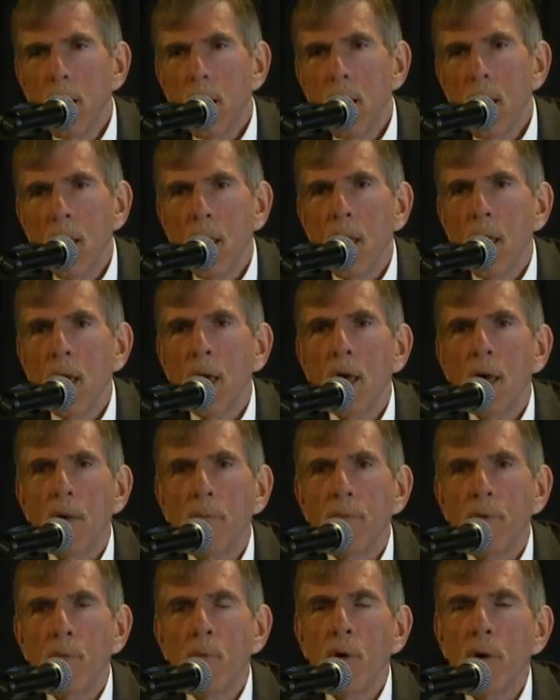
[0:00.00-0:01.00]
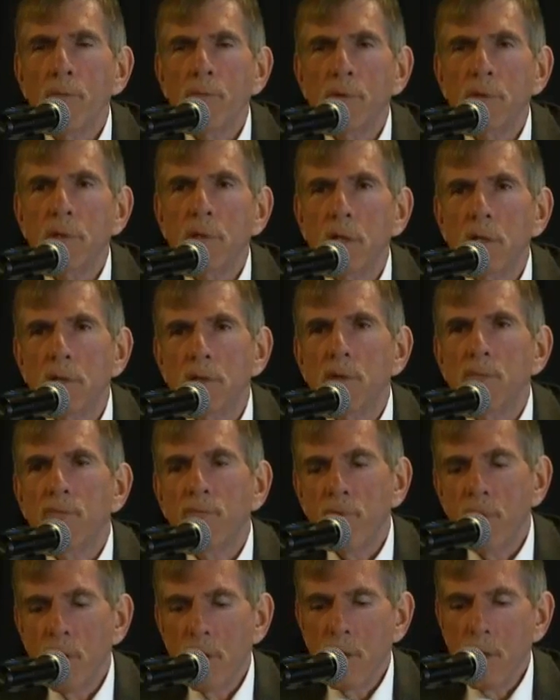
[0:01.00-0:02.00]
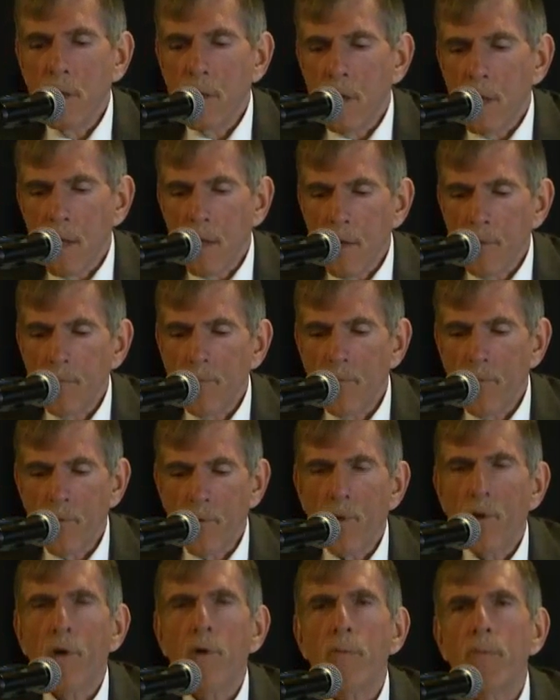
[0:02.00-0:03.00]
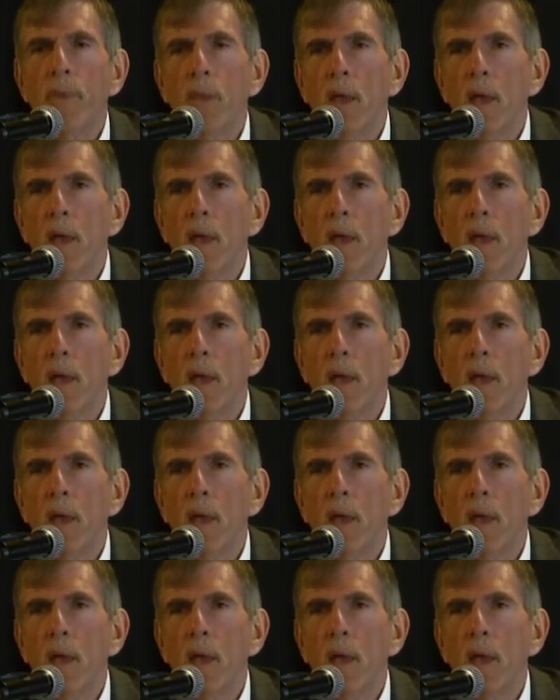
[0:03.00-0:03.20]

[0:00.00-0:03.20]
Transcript: the one with schizophrenia for